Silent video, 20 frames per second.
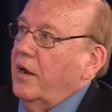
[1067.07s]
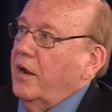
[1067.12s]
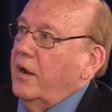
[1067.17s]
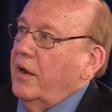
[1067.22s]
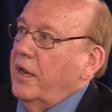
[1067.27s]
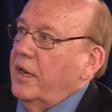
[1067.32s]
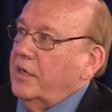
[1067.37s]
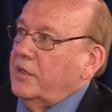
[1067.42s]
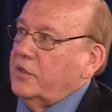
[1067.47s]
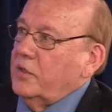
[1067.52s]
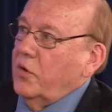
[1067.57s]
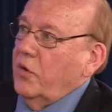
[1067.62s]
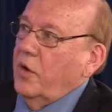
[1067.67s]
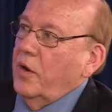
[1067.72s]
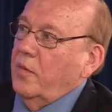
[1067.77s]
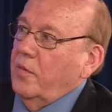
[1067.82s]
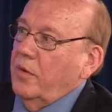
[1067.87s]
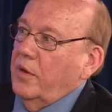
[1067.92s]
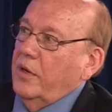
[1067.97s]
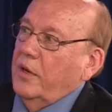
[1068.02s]
It's
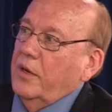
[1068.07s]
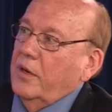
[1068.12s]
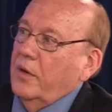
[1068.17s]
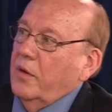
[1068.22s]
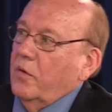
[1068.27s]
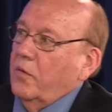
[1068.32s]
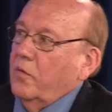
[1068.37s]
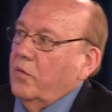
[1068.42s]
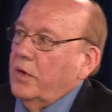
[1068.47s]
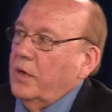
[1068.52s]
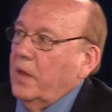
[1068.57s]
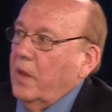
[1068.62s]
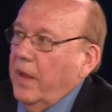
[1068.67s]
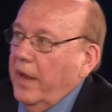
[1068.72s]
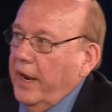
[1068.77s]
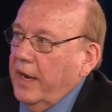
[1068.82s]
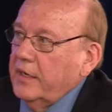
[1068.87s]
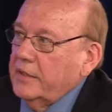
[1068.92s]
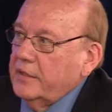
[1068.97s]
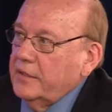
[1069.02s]
going to be a real
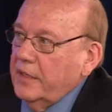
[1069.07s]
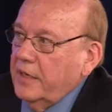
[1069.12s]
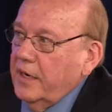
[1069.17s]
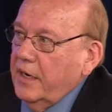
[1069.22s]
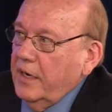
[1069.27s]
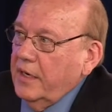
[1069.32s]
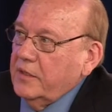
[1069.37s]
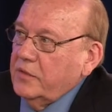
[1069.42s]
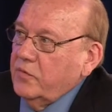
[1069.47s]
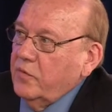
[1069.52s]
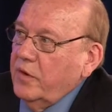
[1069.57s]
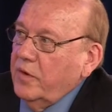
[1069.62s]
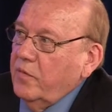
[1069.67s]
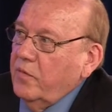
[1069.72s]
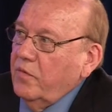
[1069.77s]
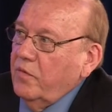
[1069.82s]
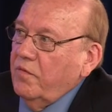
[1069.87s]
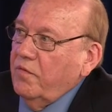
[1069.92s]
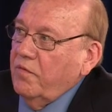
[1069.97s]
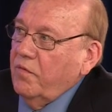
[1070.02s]
asset as we
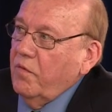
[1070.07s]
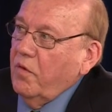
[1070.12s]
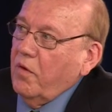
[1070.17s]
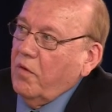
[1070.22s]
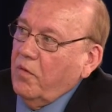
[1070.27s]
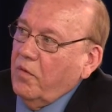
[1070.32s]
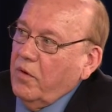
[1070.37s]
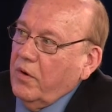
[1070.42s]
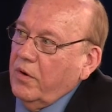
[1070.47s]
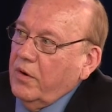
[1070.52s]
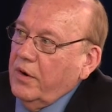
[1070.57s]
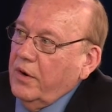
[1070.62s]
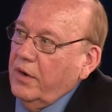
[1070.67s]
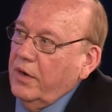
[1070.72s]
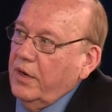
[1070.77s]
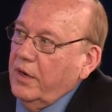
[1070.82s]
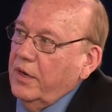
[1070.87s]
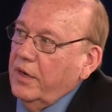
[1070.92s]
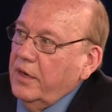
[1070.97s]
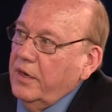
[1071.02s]
move forward,
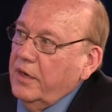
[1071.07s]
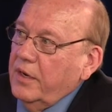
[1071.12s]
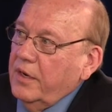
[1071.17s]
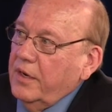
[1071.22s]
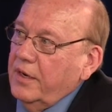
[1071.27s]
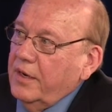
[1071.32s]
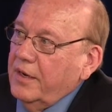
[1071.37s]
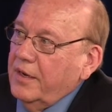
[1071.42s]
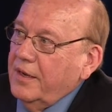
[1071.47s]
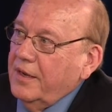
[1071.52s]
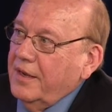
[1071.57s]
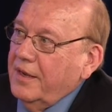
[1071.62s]
and